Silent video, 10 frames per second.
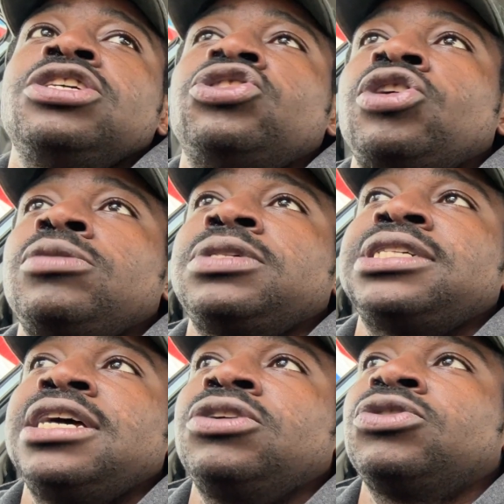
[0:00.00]
the germ
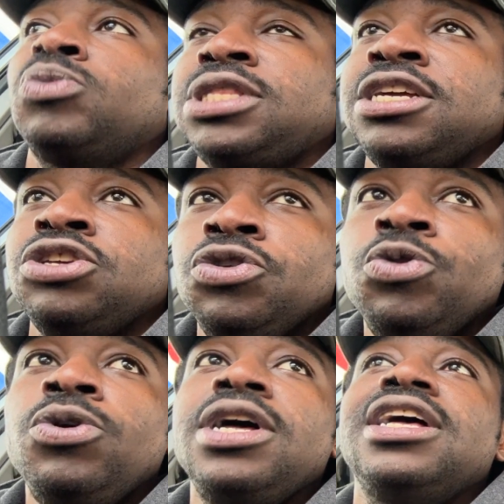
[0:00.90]
cells within you